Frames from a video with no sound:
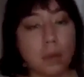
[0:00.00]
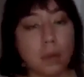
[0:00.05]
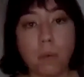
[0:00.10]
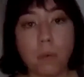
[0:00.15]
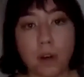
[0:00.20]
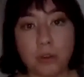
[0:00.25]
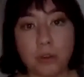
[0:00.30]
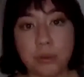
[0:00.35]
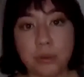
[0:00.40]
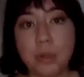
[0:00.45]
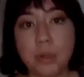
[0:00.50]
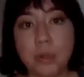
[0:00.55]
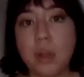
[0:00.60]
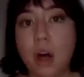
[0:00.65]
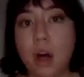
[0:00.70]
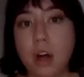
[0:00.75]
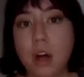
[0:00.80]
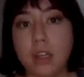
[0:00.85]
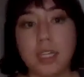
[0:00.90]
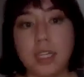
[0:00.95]
I walked
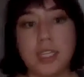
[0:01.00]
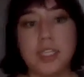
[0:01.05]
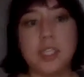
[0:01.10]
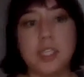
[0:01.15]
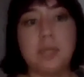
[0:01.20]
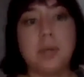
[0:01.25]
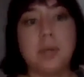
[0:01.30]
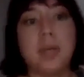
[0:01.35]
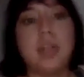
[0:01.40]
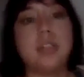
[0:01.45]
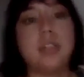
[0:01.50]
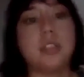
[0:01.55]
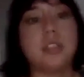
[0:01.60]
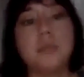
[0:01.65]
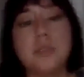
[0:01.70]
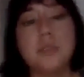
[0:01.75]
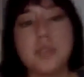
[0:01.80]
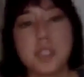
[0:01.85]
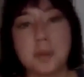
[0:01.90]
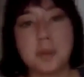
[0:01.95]
through a long list, but in
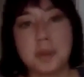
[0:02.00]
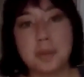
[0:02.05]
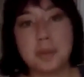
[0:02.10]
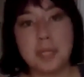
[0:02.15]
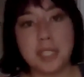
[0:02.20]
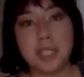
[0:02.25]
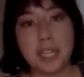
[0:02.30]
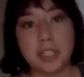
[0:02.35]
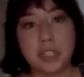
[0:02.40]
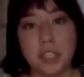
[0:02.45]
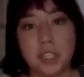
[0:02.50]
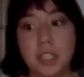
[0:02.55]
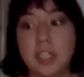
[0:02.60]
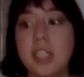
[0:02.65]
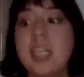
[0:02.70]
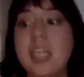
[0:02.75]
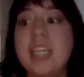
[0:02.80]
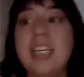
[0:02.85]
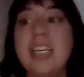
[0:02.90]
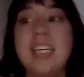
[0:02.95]
terms of
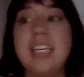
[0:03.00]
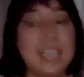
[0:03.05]
experimentation,